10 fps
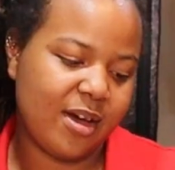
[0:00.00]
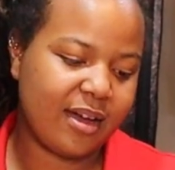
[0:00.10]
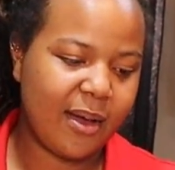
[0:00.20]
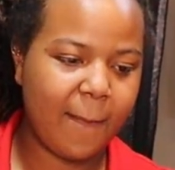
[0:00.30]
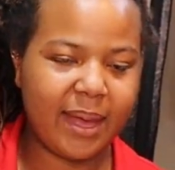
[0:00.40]

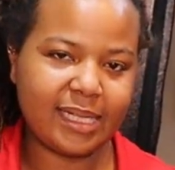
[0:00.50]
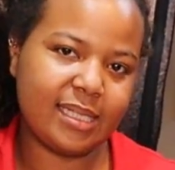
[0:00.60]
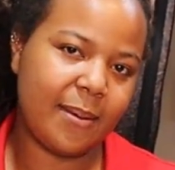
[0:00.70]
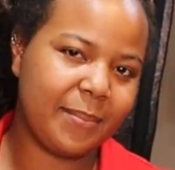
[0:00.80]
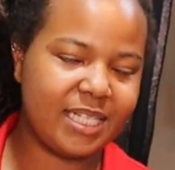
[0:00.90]
welcome back
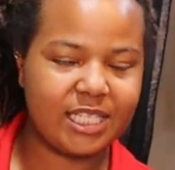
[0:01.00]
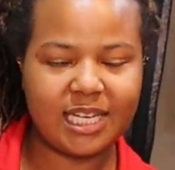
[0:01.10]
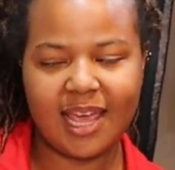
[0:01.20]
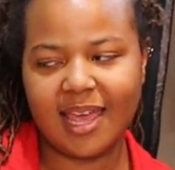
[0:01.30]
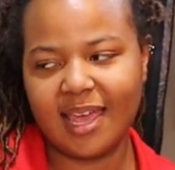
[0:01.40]
to my
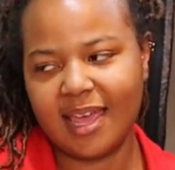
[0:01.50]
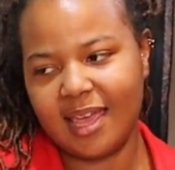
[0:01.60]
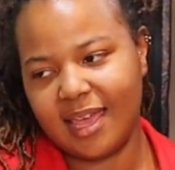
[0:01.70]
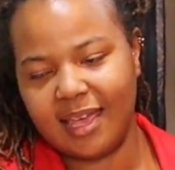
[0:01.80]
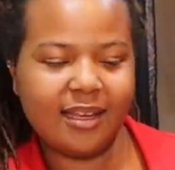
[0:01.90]

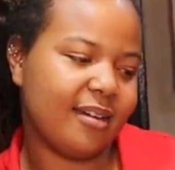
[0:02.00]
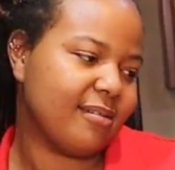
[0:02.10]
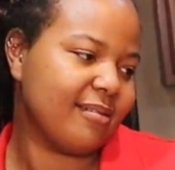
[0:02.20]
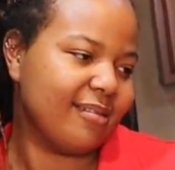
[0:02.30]
channel.